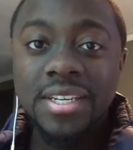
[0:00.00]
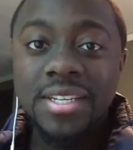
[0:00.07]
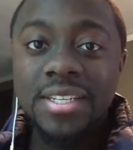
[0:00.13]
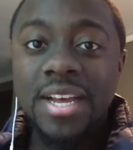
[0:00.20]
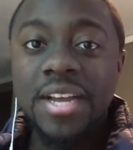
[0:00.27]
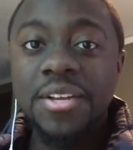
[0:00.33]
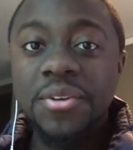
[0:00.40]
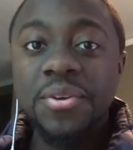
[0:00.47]

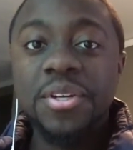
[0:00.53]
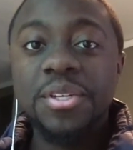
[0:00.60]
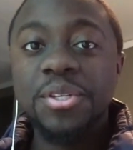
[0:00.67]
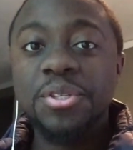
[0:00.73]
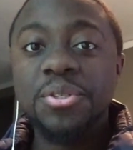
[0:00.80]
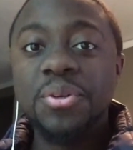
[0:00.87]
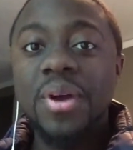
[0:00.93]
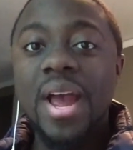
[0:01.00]
that you can
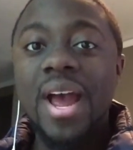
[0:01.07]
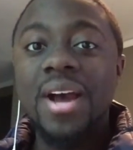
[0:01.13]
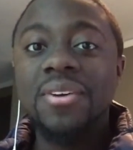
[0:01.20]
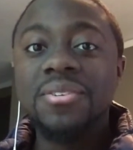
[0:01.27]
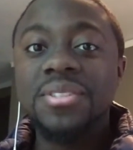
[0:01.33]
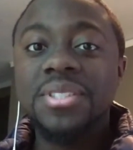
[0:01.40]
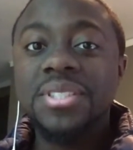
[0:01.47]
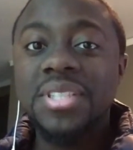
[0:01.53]
do
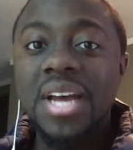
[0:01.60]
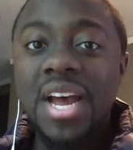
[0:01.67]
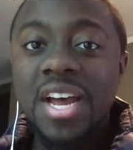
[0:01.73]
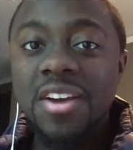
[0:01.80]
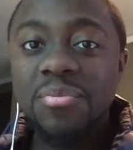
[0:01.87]
outside